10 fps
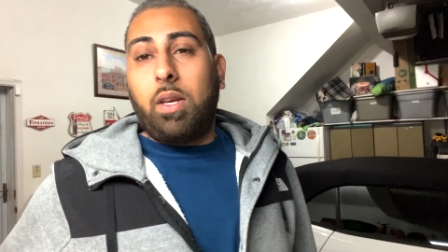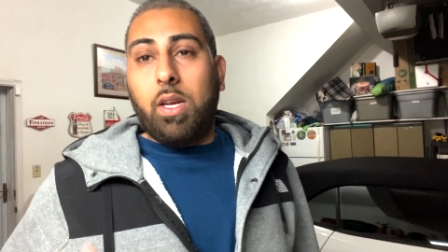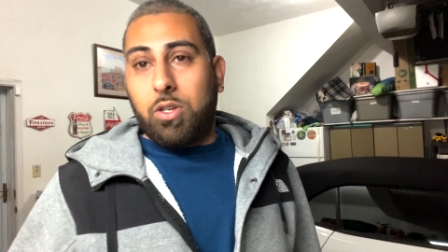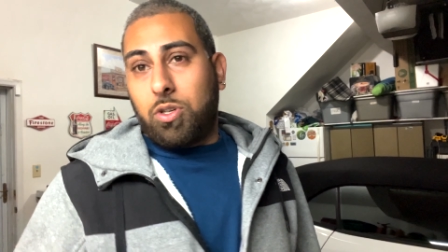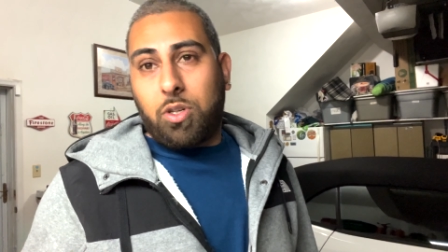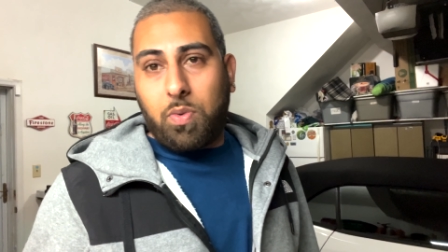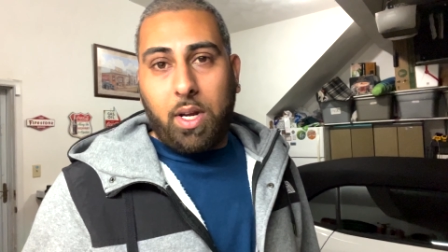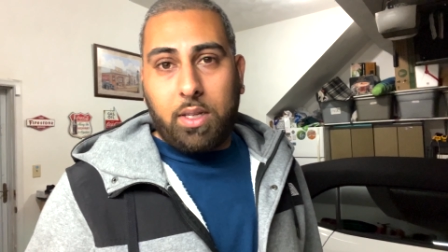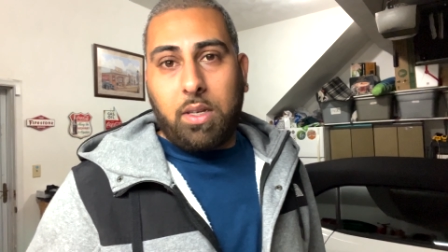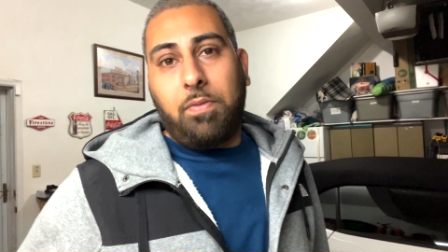Interest
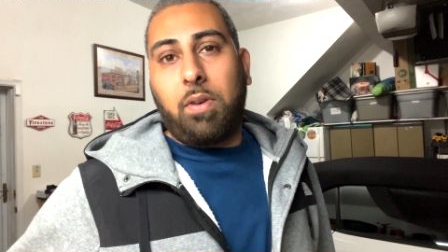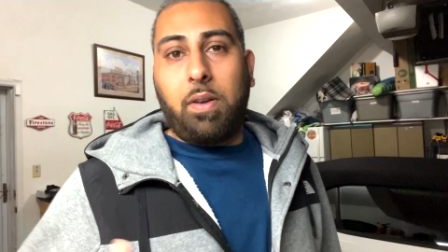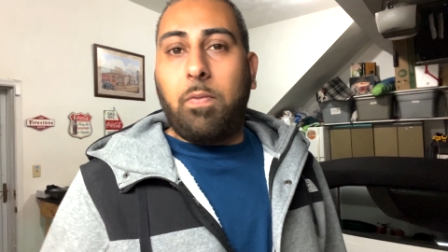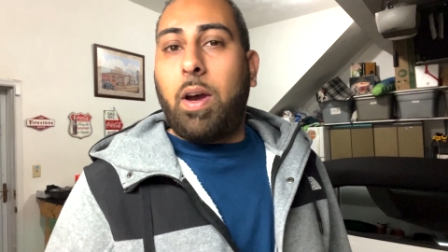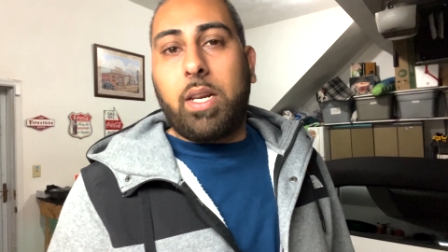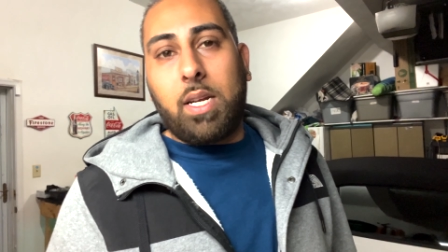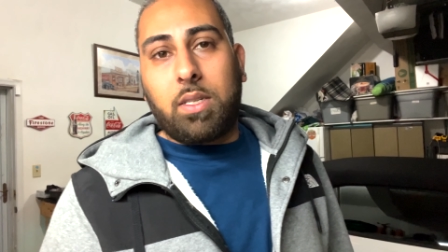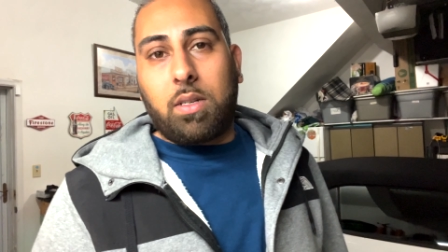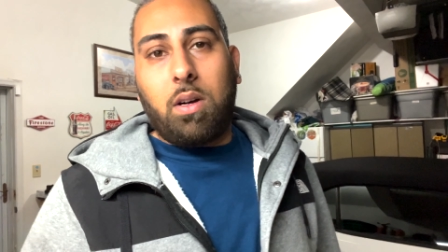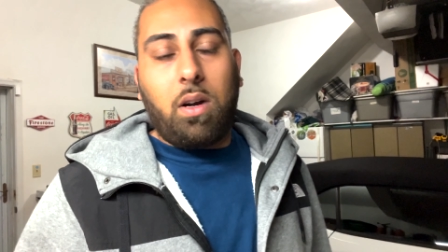rates, if you're gonna finance
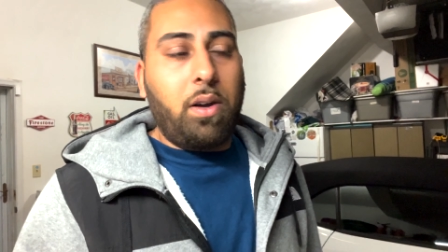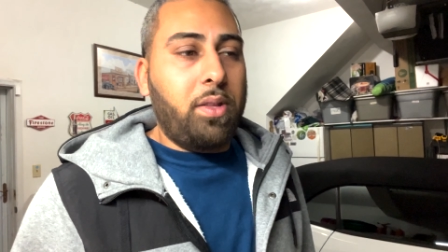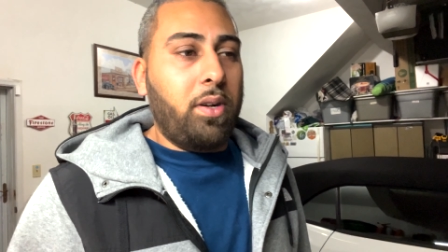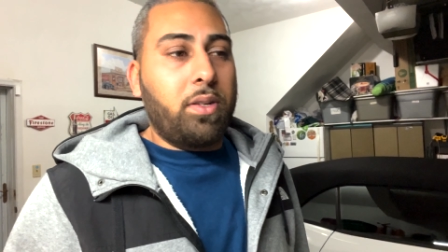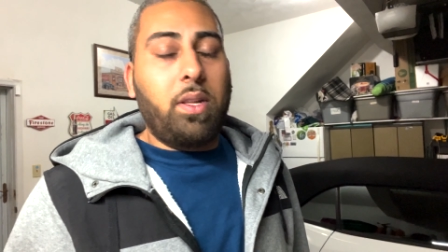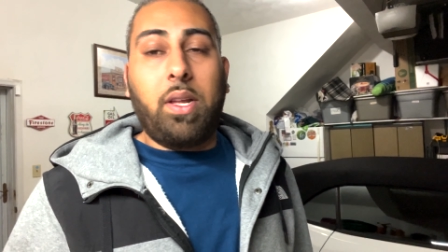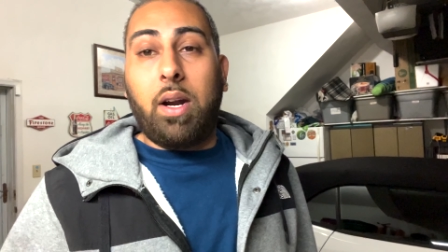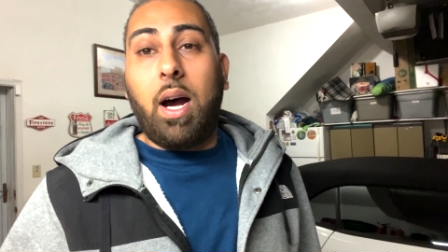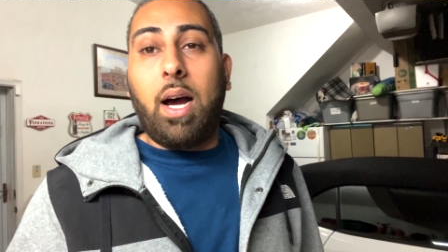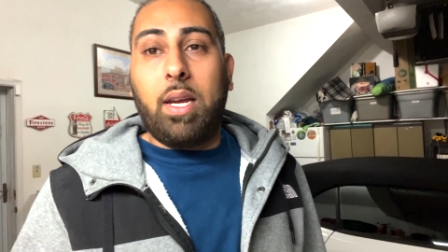a car, they're
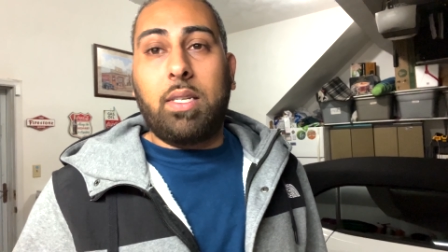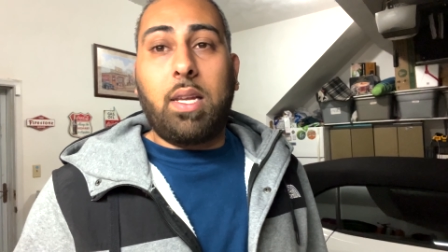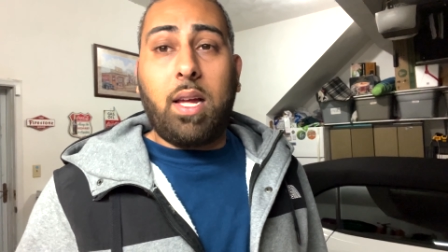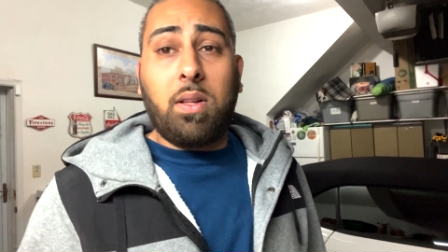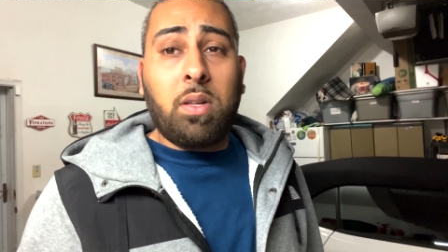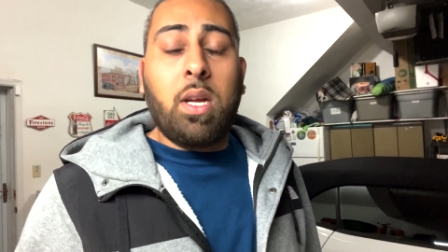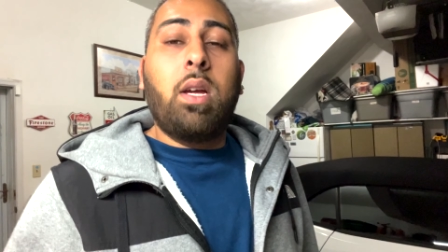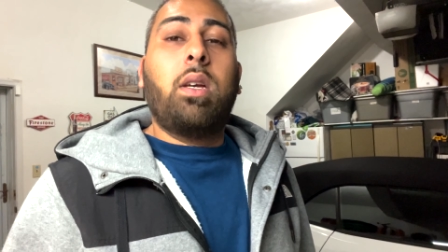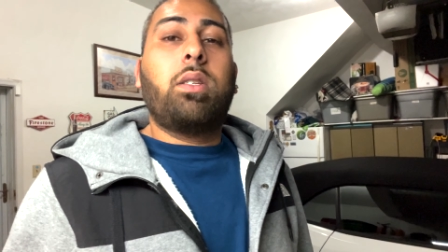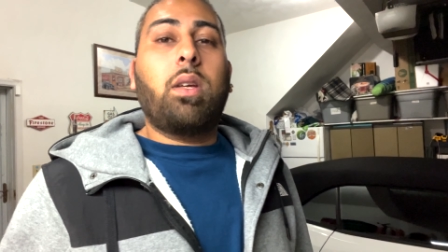high as hell.
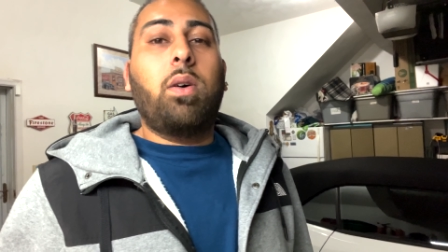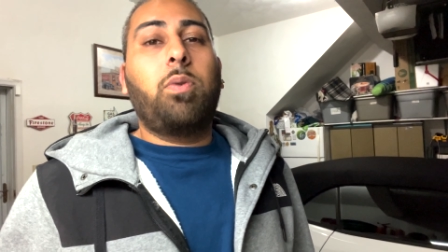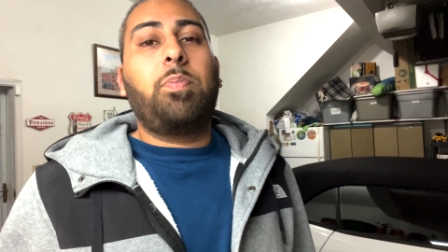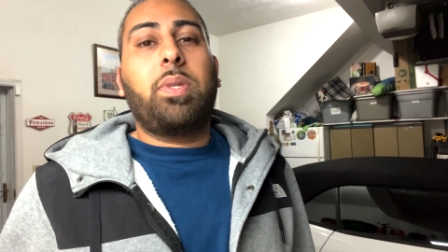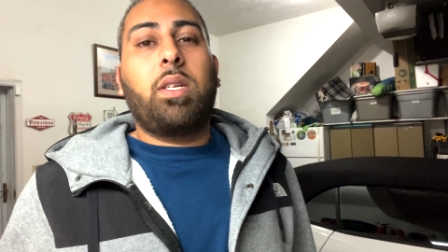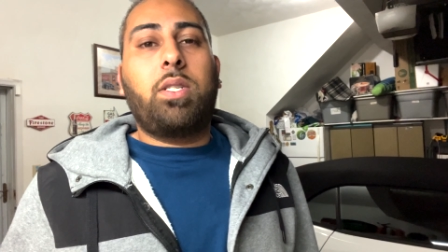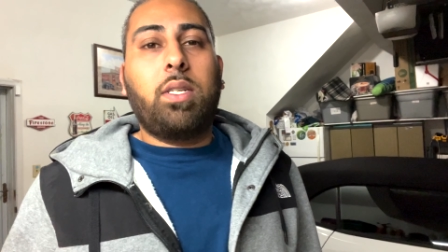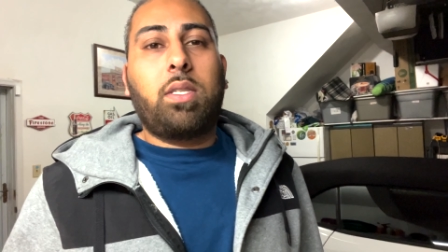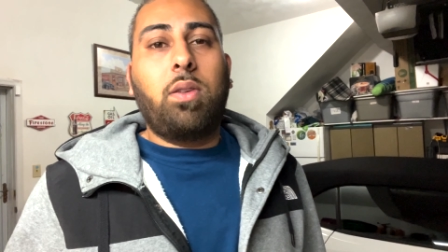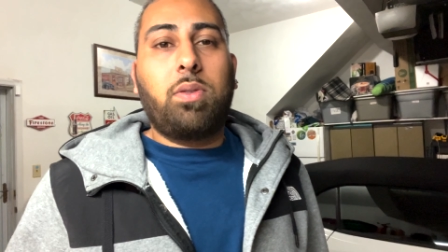So
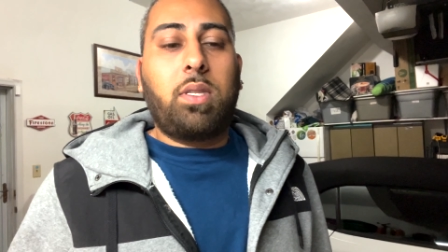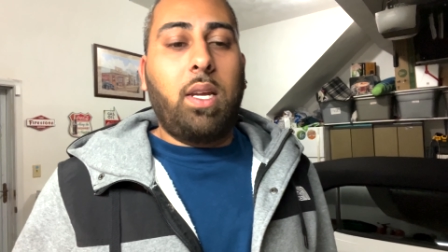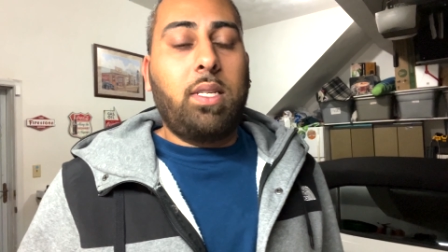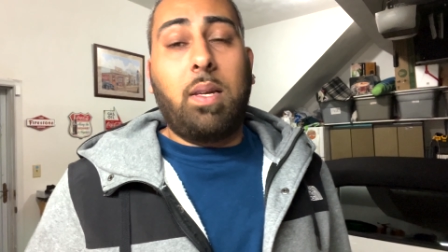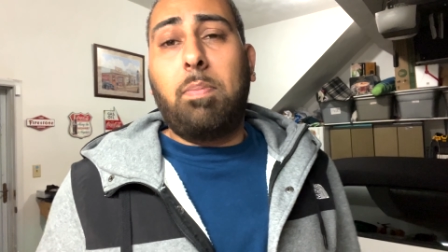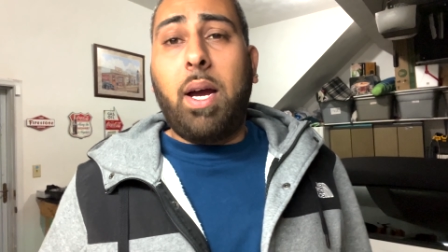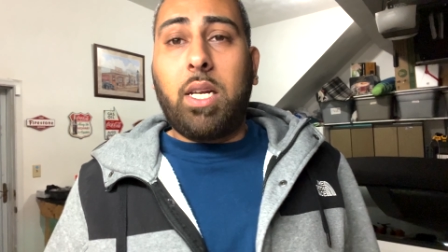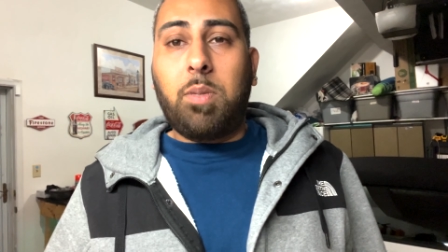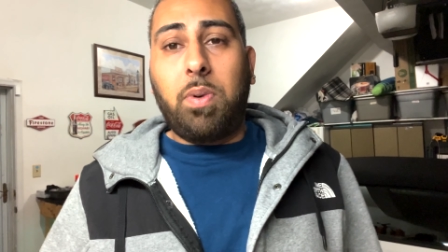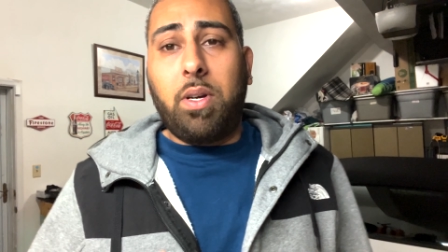just those things and my
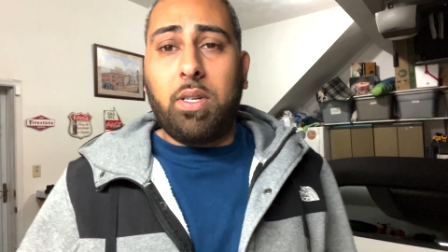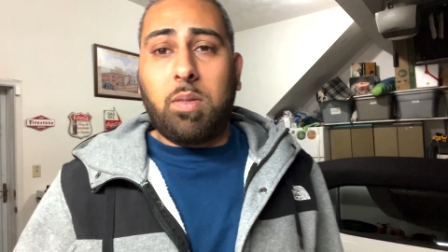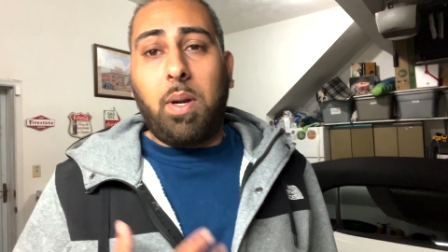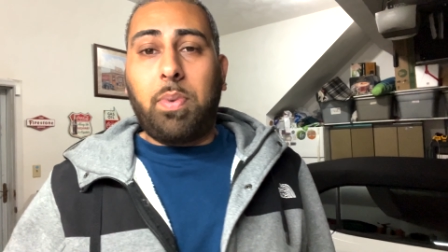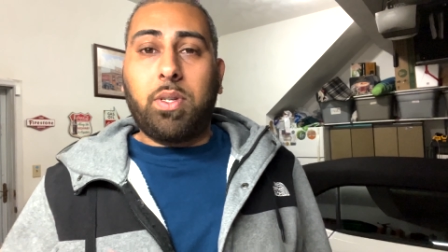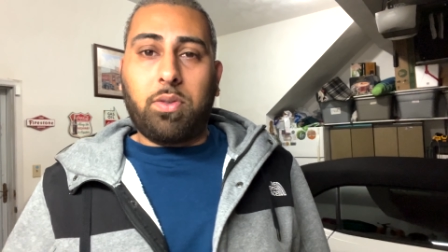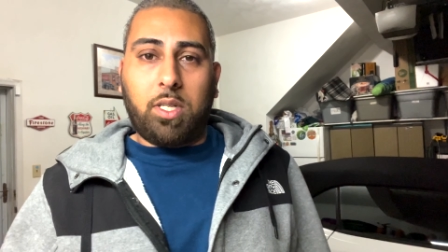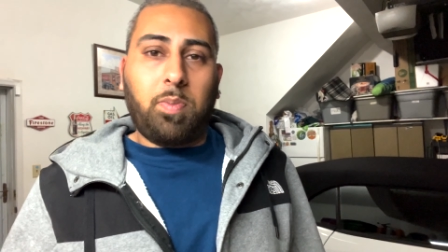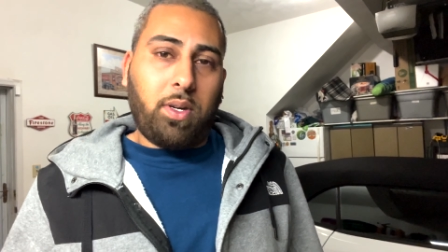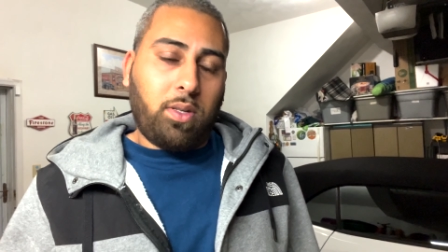experience, my personal
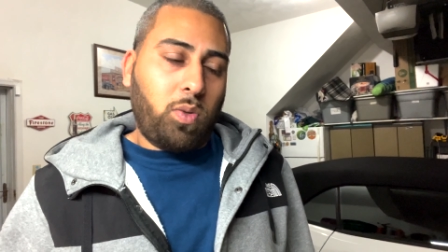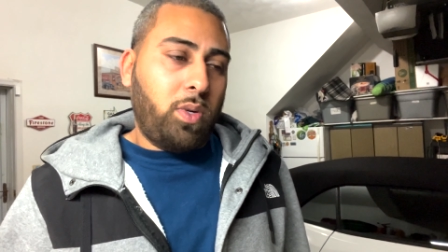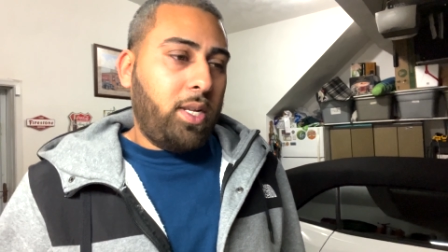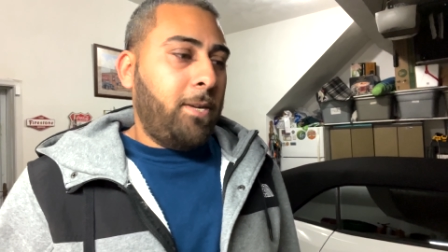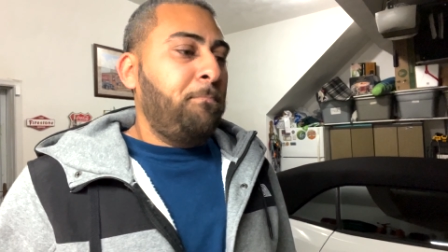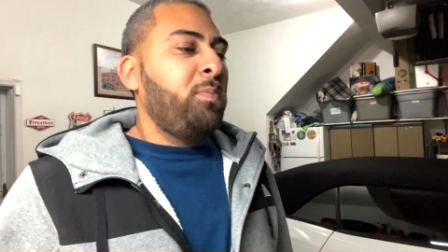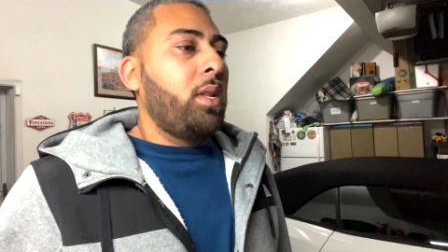experience with it.